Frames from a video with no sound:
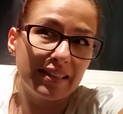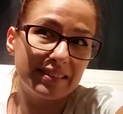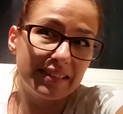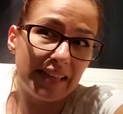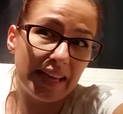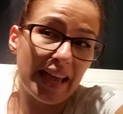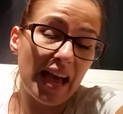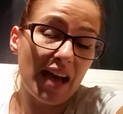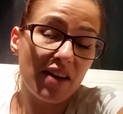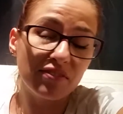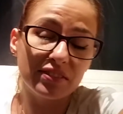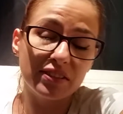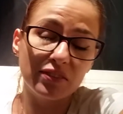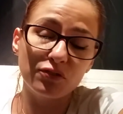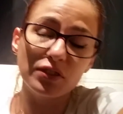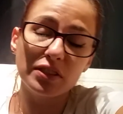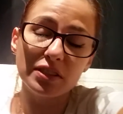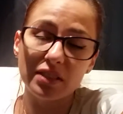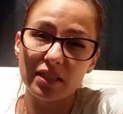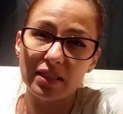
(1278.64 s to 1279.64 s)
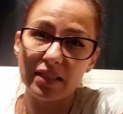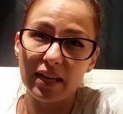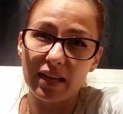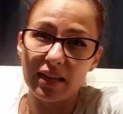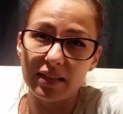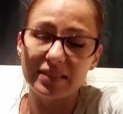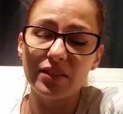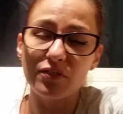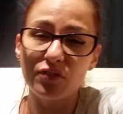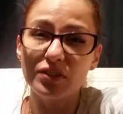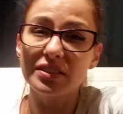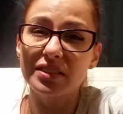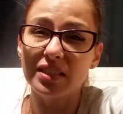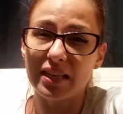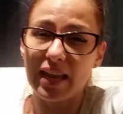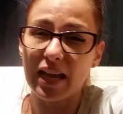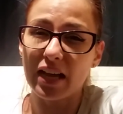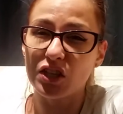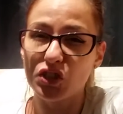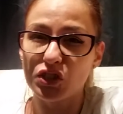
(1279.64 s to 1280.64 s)
They have a different
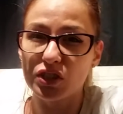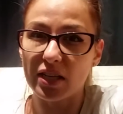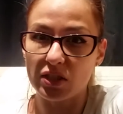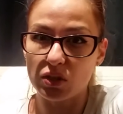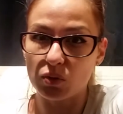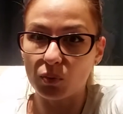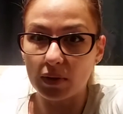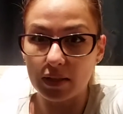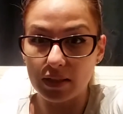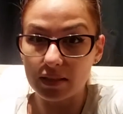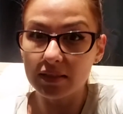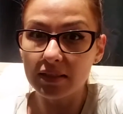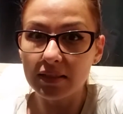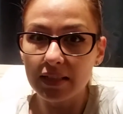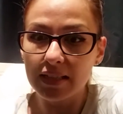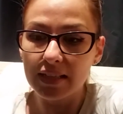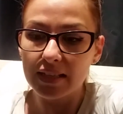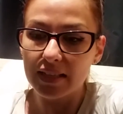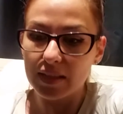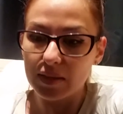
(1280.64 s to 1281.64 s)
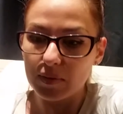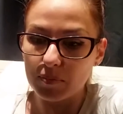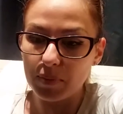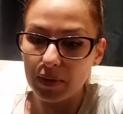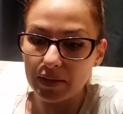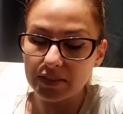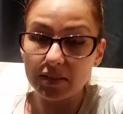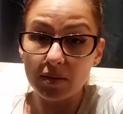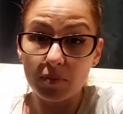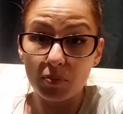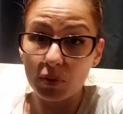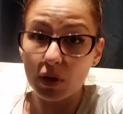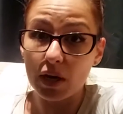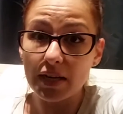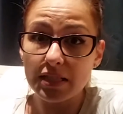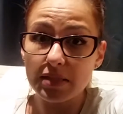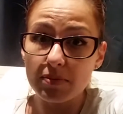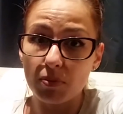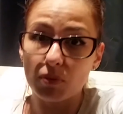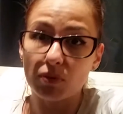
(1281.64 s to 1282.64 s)
collection as well, but the
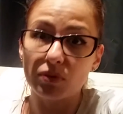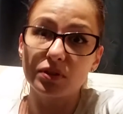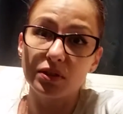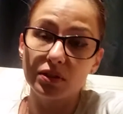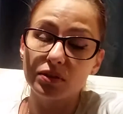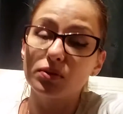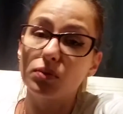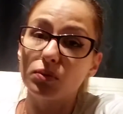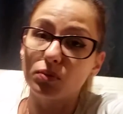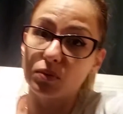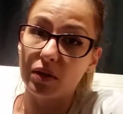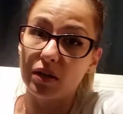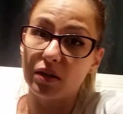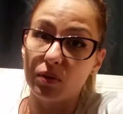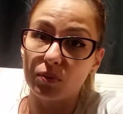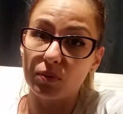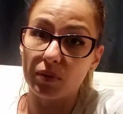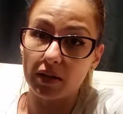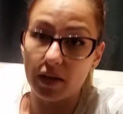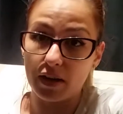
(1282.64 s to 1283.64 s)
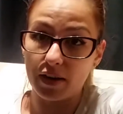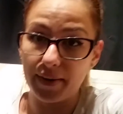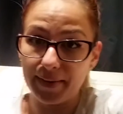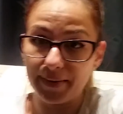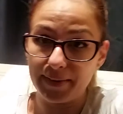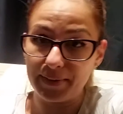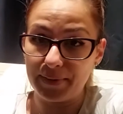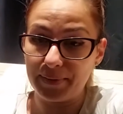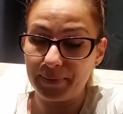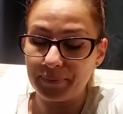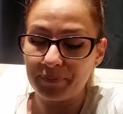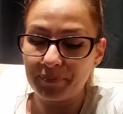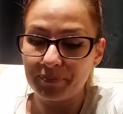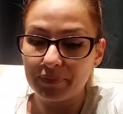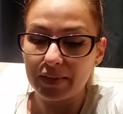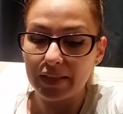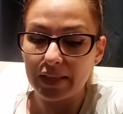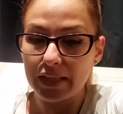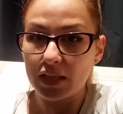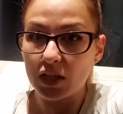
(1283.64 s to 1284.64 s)
price points were higher.
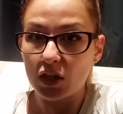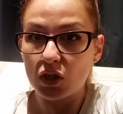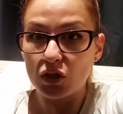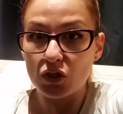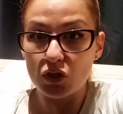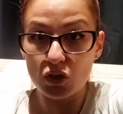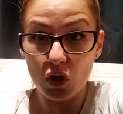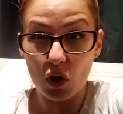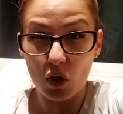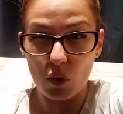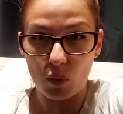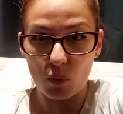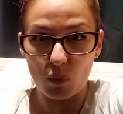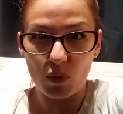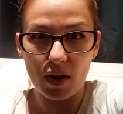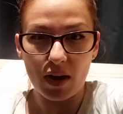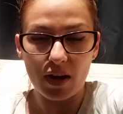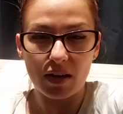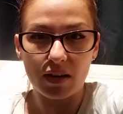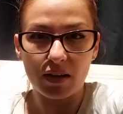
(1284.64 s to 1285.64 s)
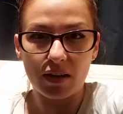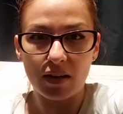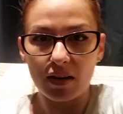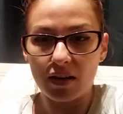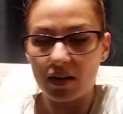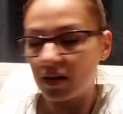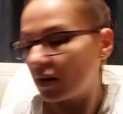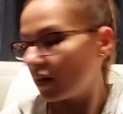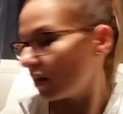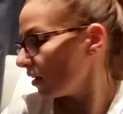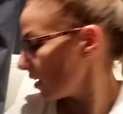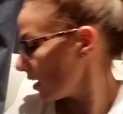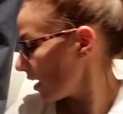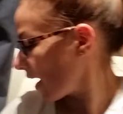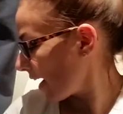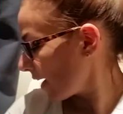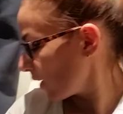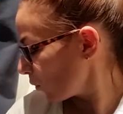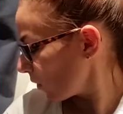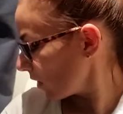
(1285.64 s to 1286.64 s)
So
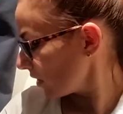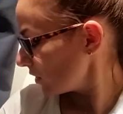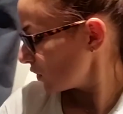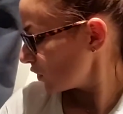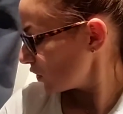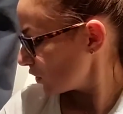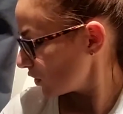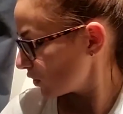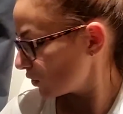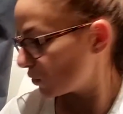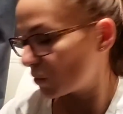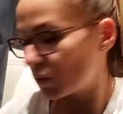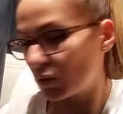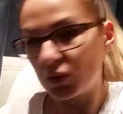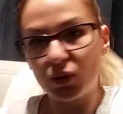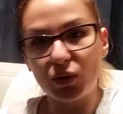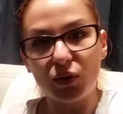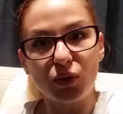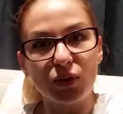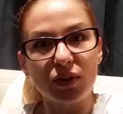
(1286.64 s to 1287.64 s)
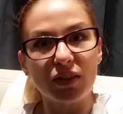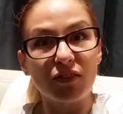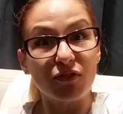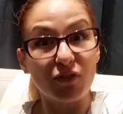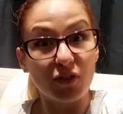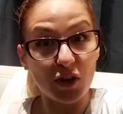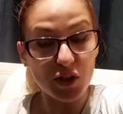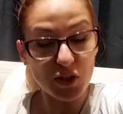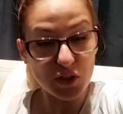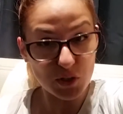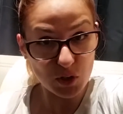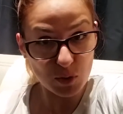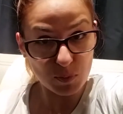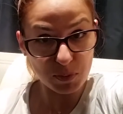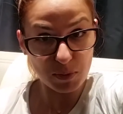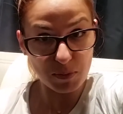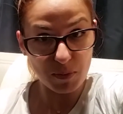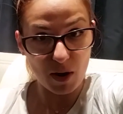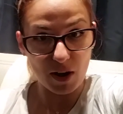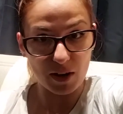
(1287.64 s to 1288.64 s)
I went to the first
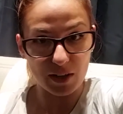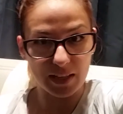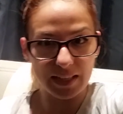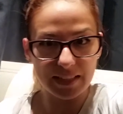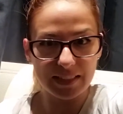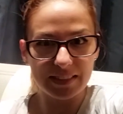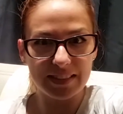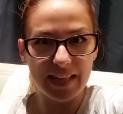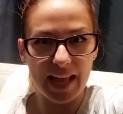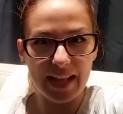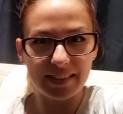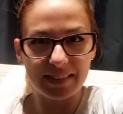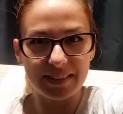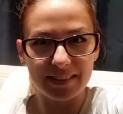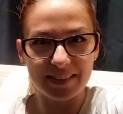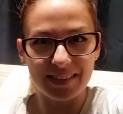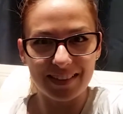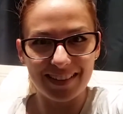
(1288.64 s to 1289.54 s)
supermarket, that